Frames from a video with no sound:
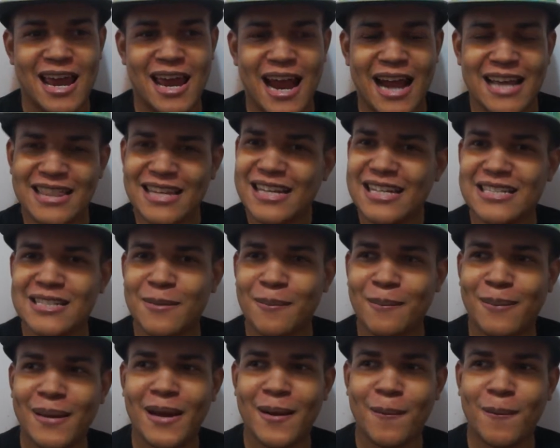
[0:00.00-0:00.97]
I think it's a
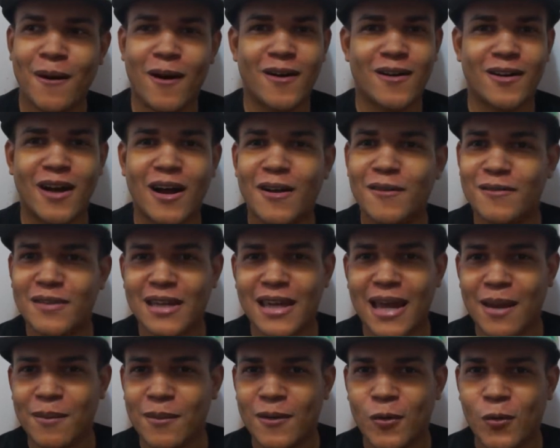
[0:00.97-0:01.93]
big part of the
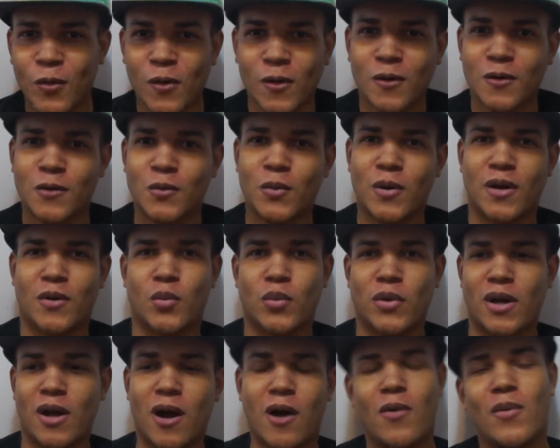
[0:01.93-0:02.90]
gaming world where
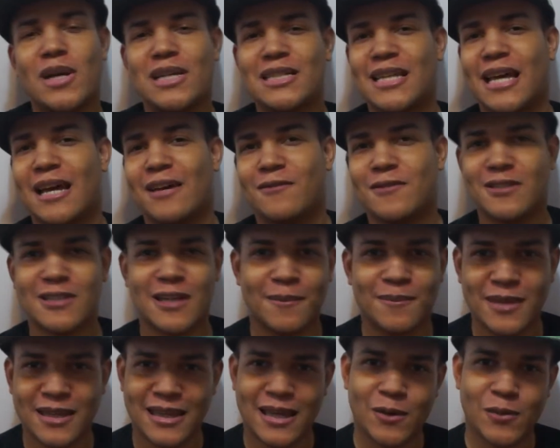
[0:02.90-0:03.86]
we always have
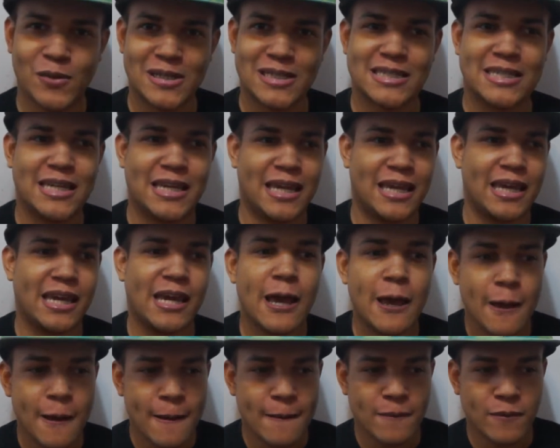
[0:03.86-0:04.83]
something that we see
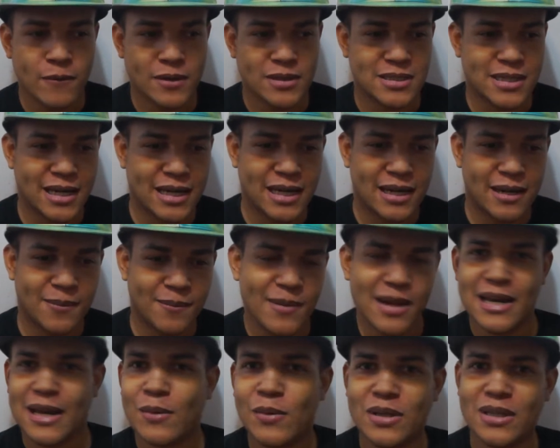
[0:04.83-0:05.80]
where it's like,
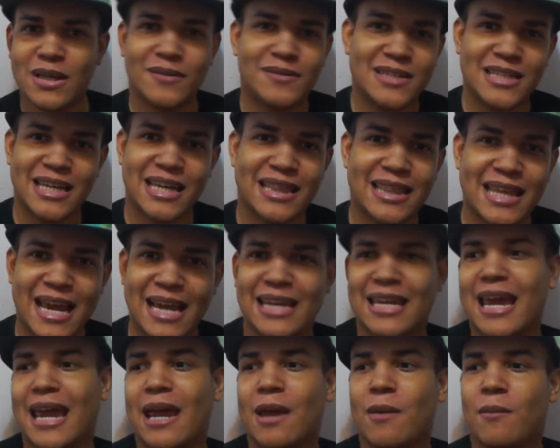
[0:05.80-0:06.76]
man, I would love to get that
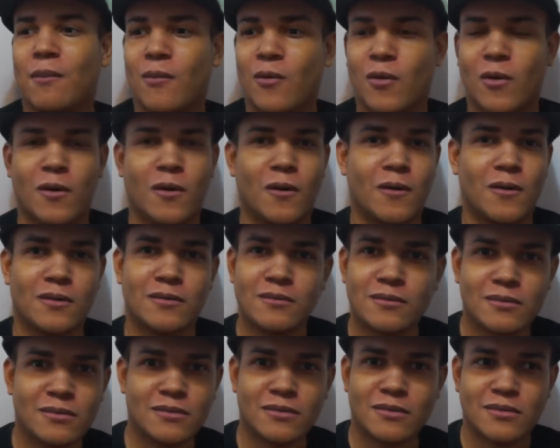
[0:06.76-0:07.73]
game or
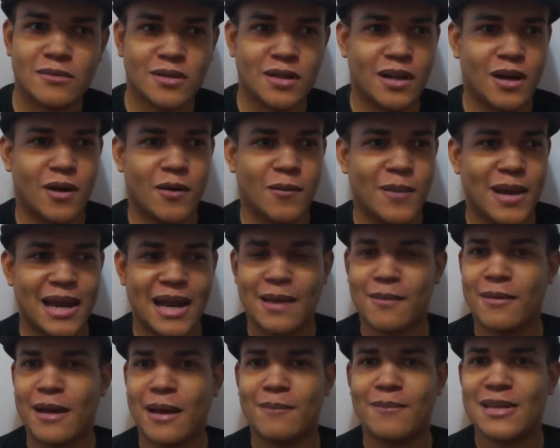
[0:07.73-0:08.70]
you know, man,
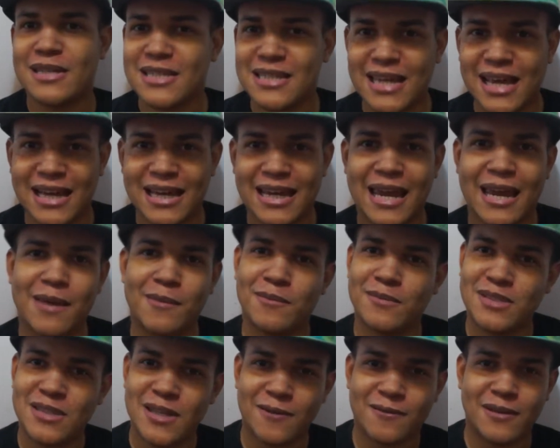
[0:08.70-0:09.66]
I, I missed that game
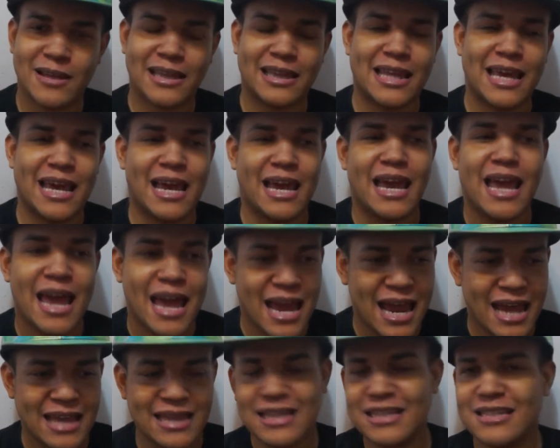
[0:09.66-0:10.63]
and stuff like that.
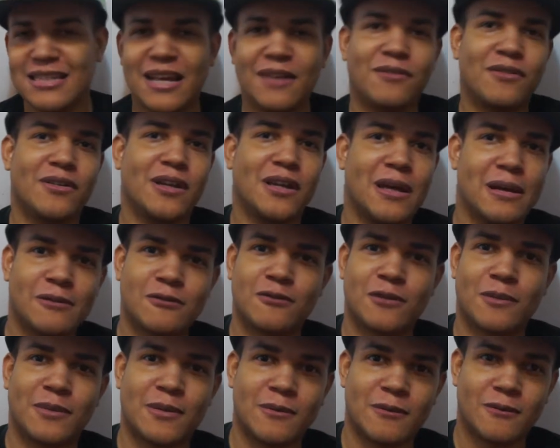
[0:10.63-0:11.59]
And this definitely comes
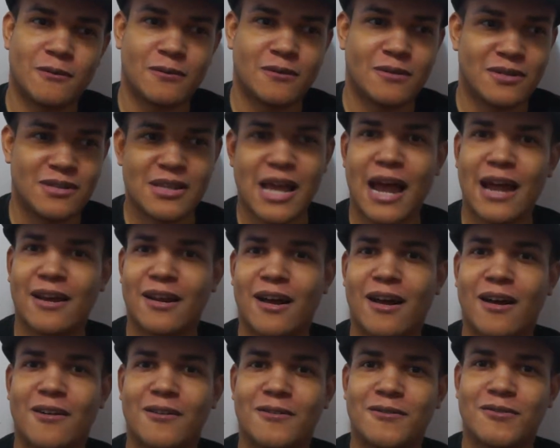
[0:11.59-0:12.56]
from the side
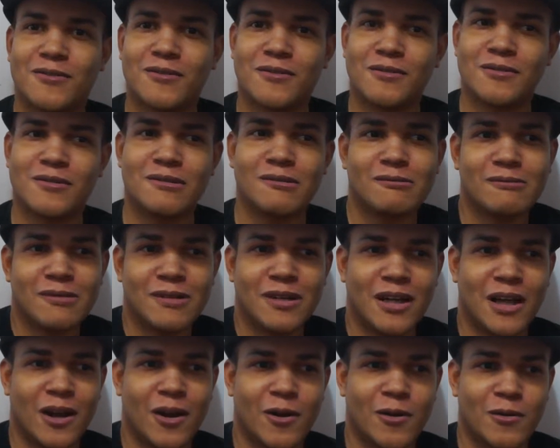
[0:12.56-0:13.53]
of,
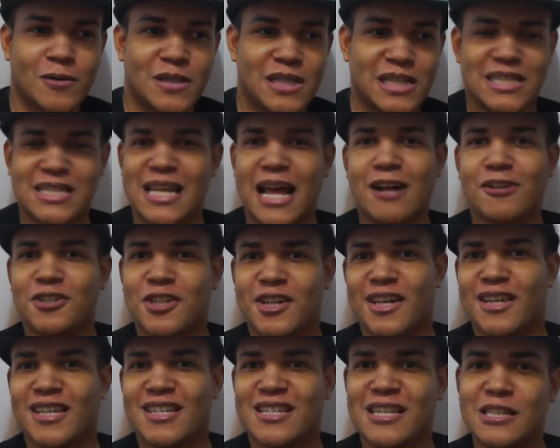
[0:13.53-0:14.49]
you know, nostalgia
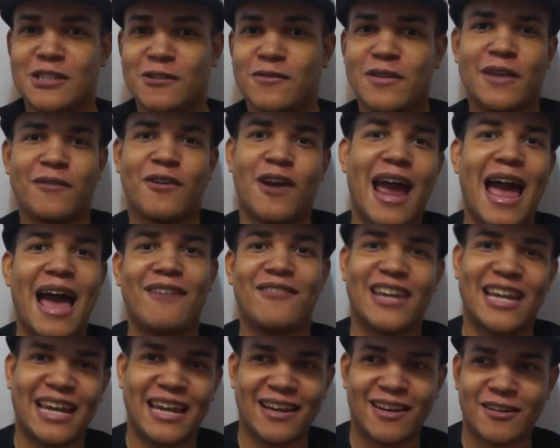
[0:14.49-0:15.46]
in the sense of never
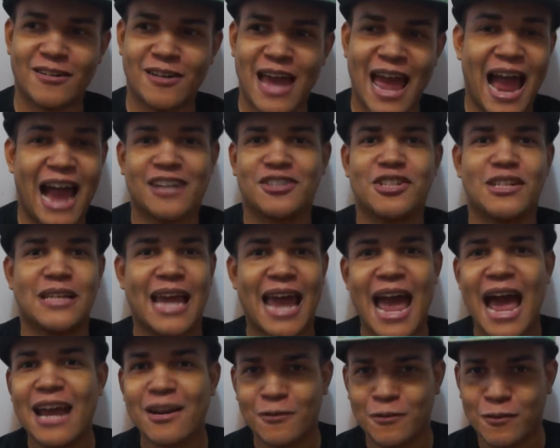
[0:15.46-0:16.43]
having actually
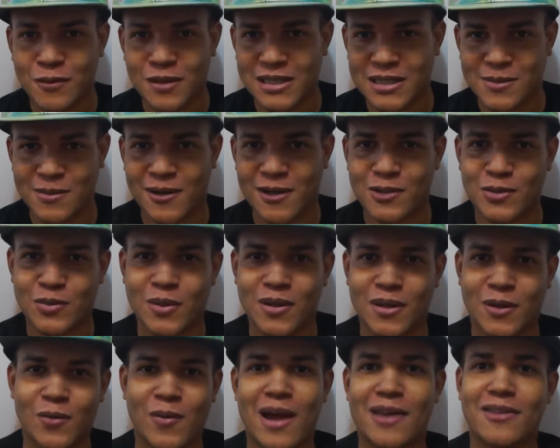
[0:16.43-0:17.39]
had a full experience
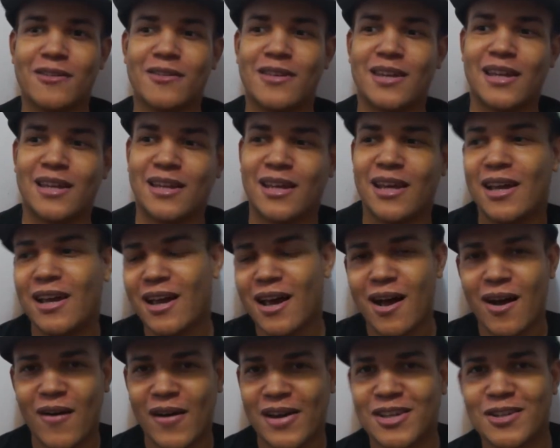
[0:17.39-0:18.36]
with it rather than,
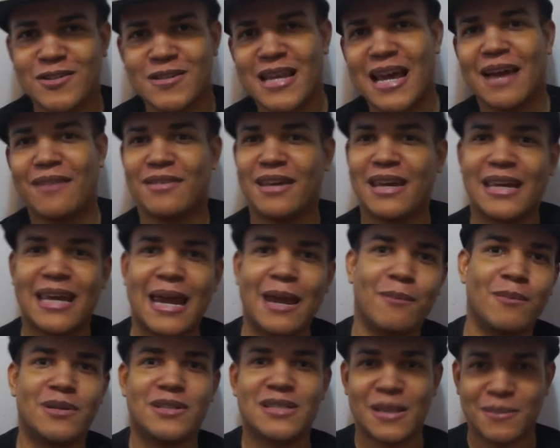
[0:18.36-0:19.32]
oh, I used to have that
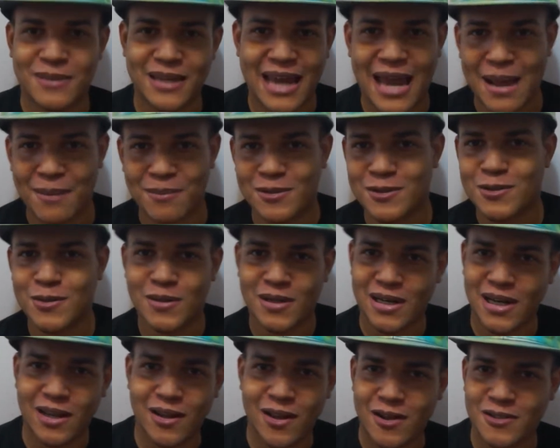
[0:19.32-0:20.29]
game, but something happened to it
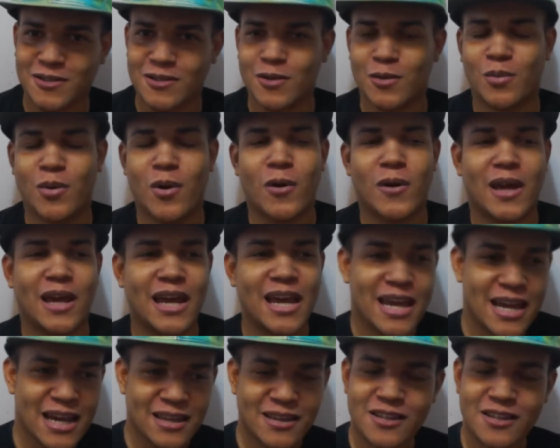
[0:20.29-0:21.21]
and I lost it or broke it.